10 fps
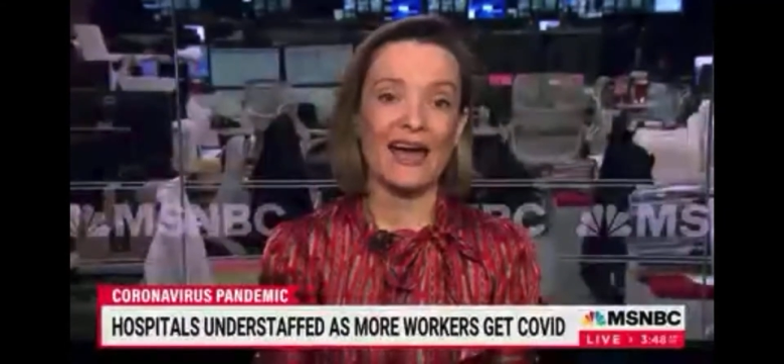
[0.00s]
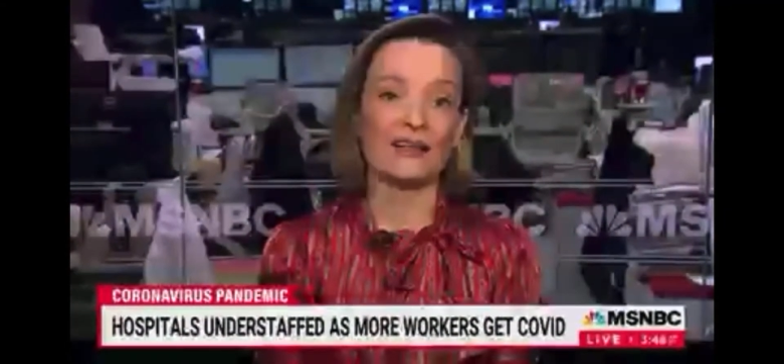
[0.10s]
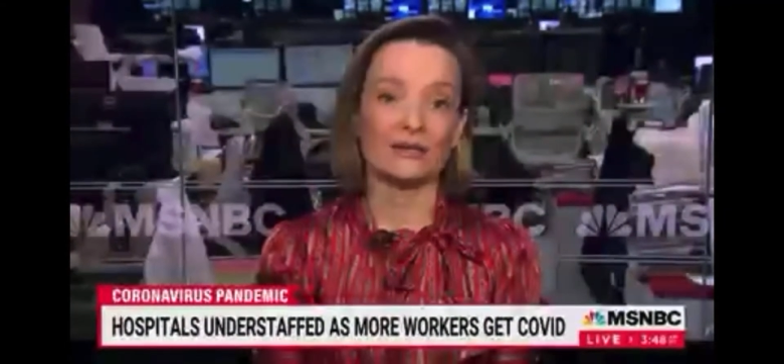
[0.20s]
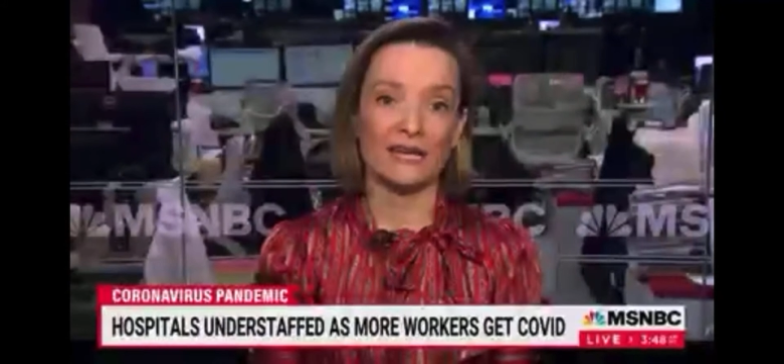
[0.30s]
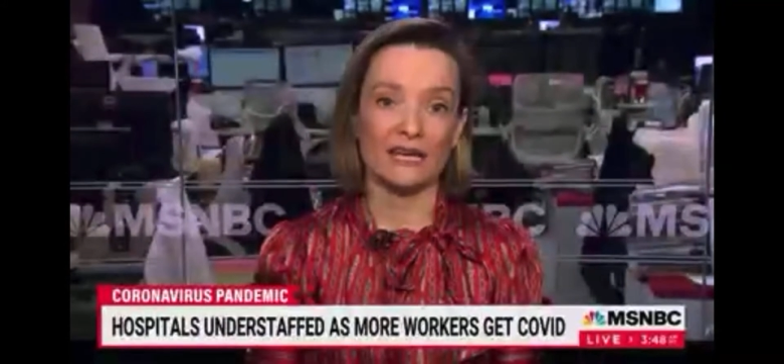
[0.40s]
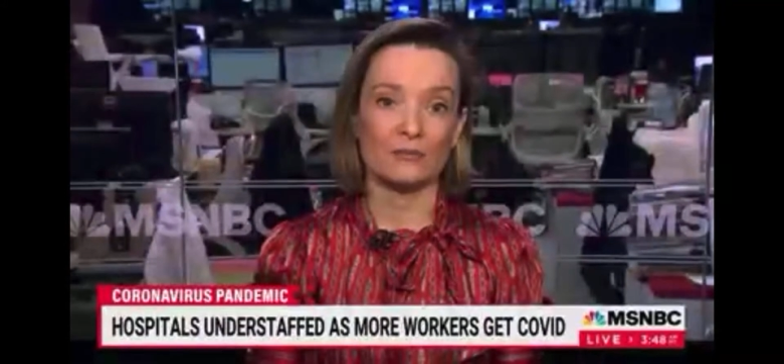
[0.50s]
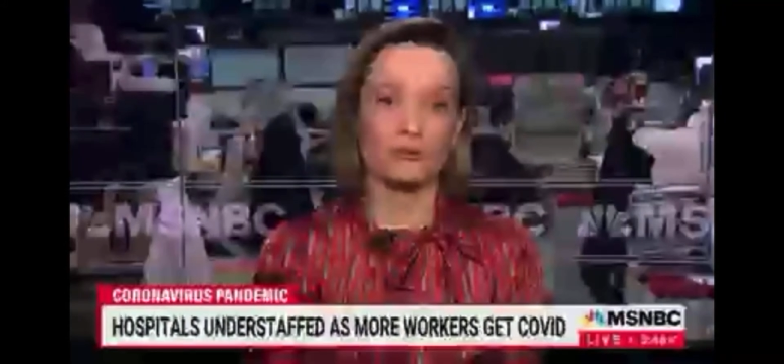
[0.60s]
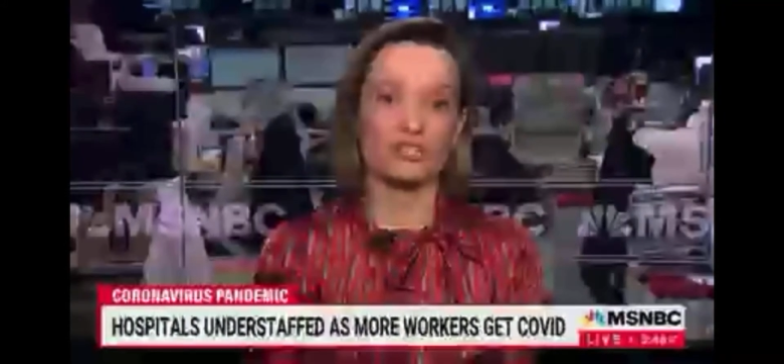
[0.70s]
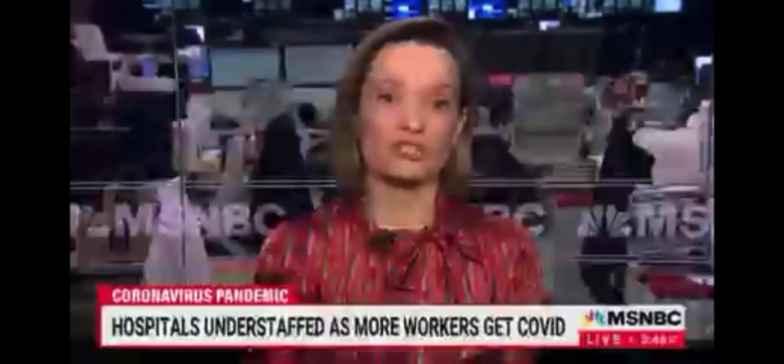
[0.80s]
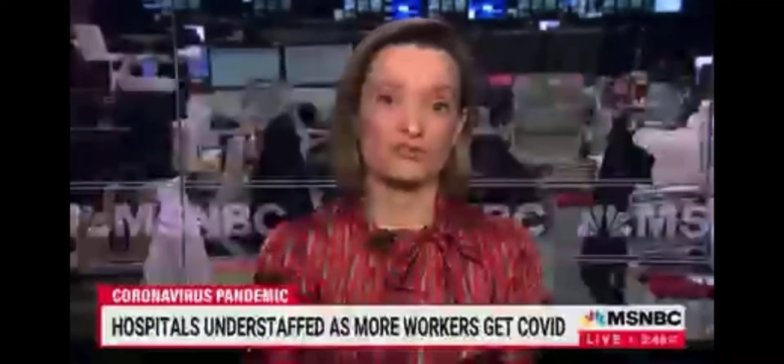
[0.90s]
allocate
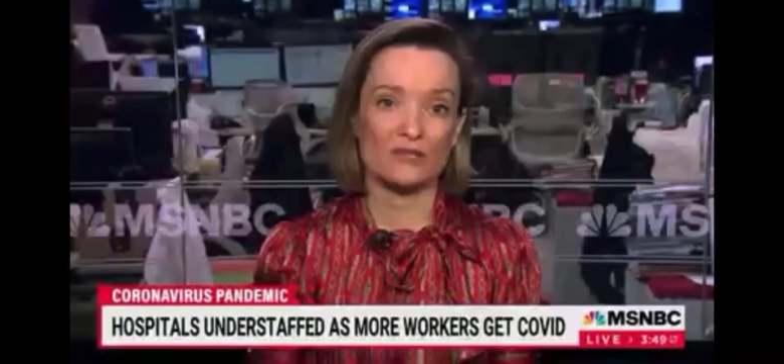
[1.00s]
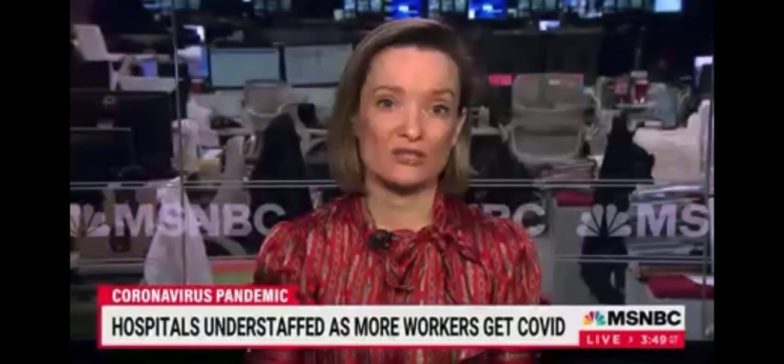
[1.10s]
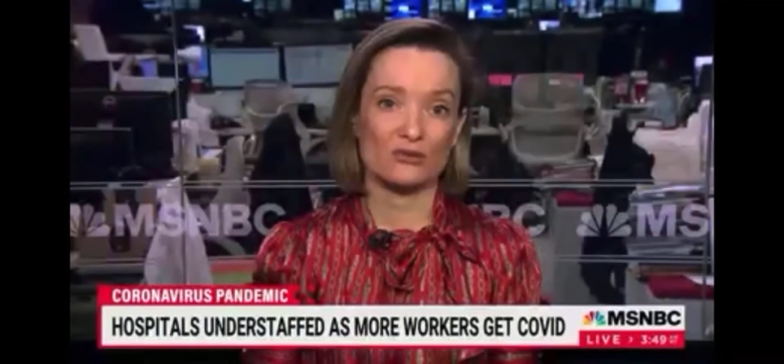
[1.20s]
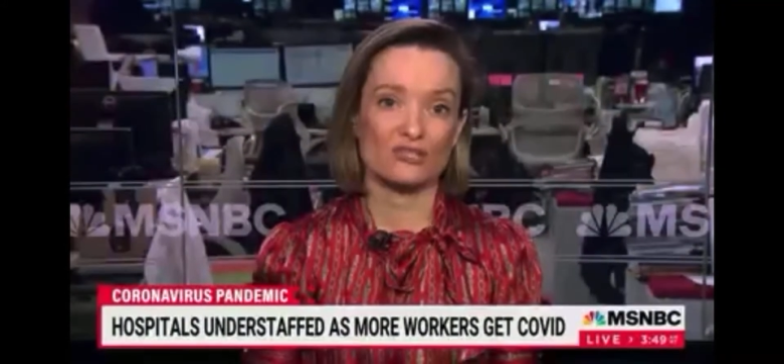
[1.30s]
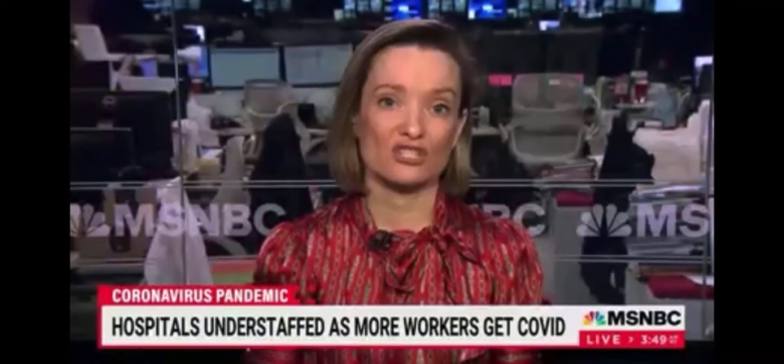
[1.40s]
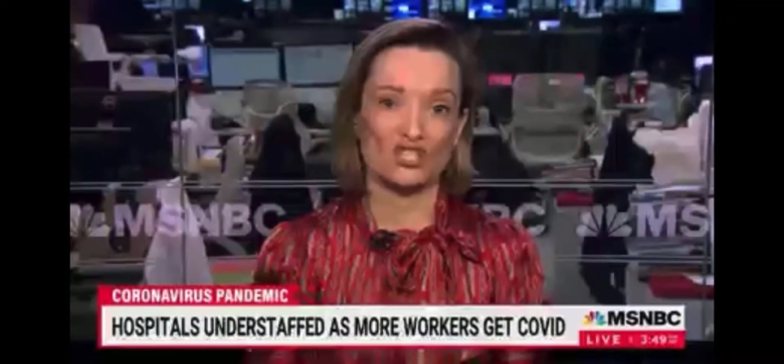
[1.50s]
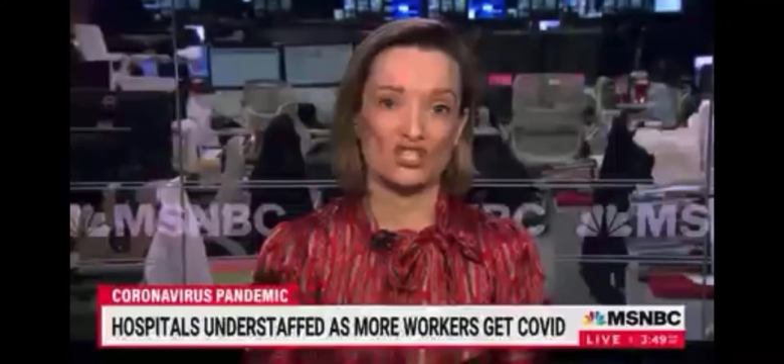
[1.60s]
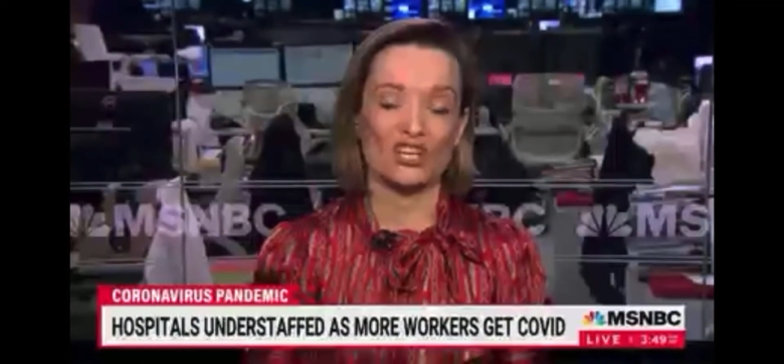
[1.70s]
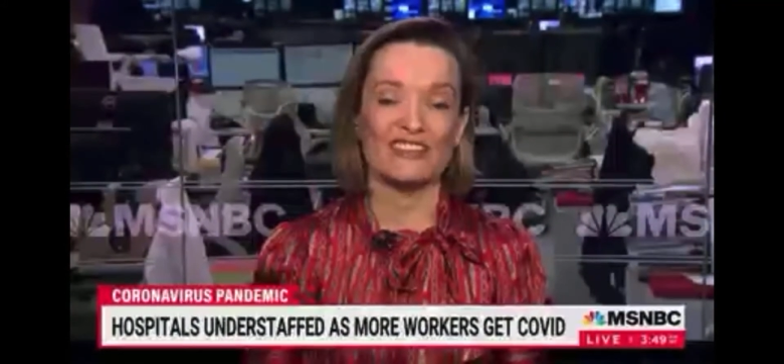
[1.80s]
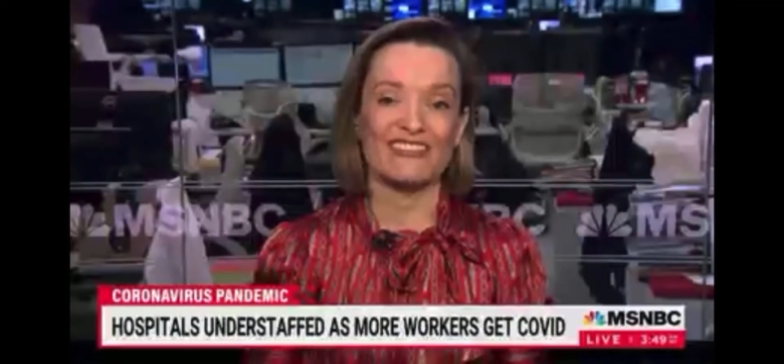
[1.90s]
precious resources
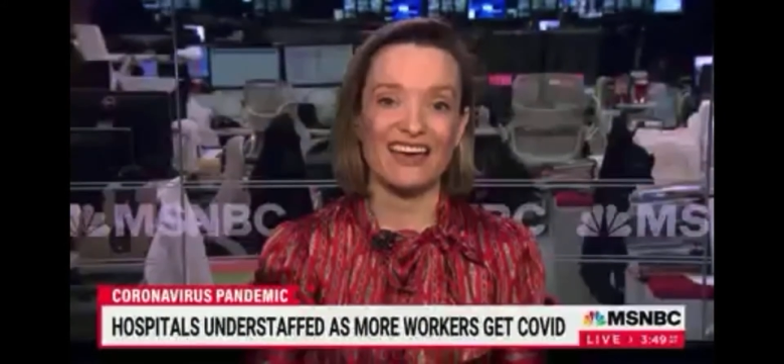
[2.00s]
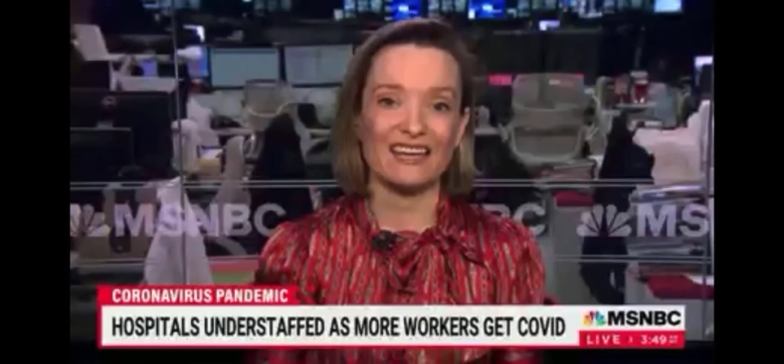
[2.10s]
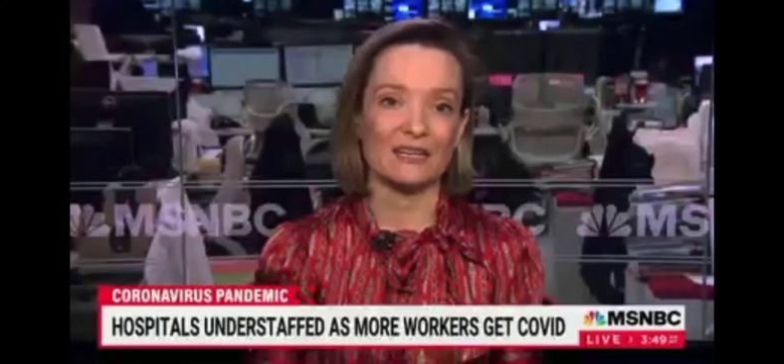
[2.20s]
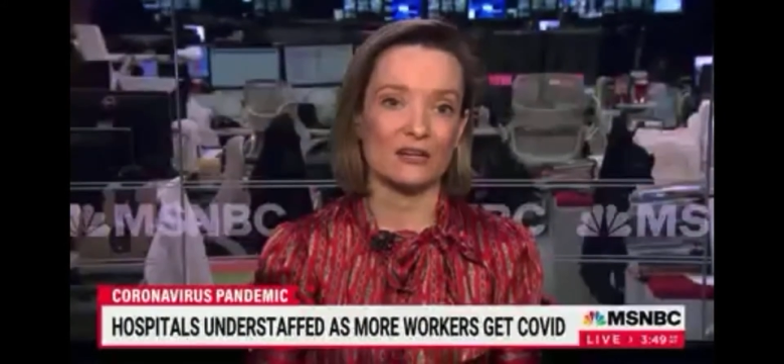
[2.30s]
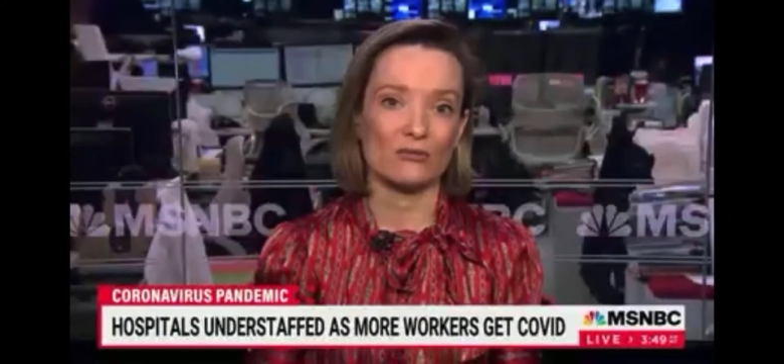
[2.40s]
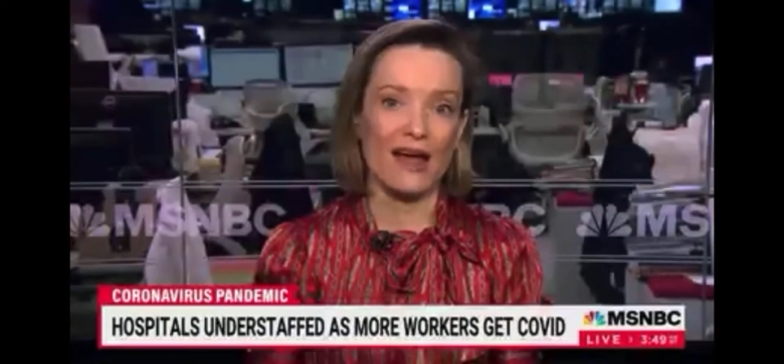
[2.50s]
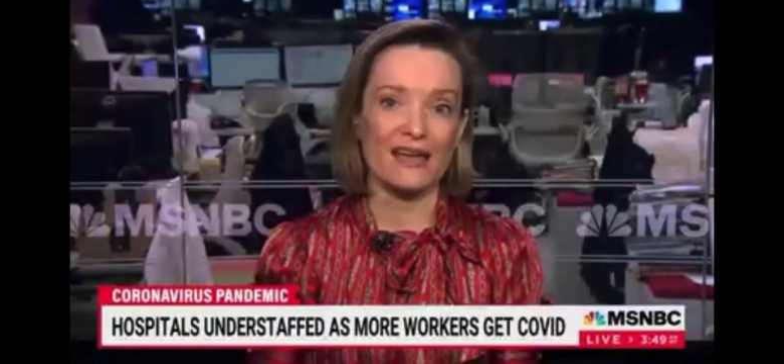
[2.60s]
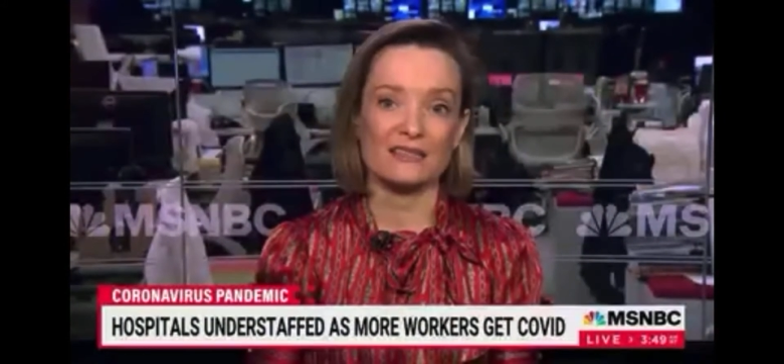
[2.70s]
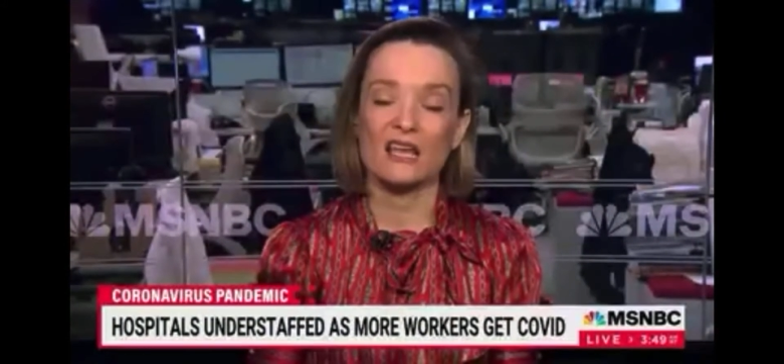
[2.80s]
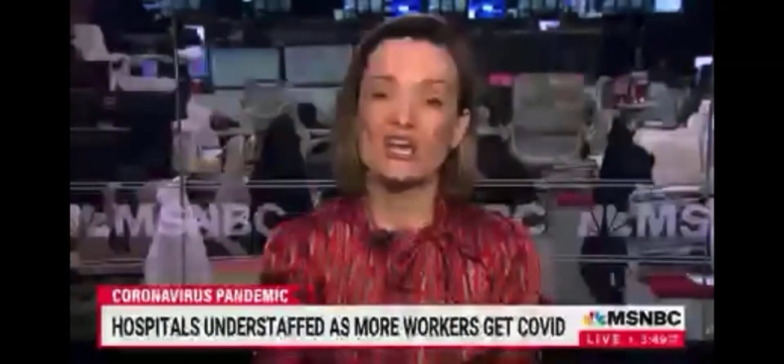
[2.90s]
should that need
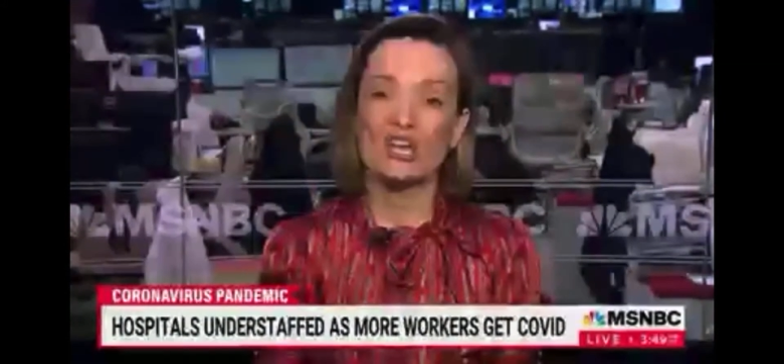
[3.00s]
arise.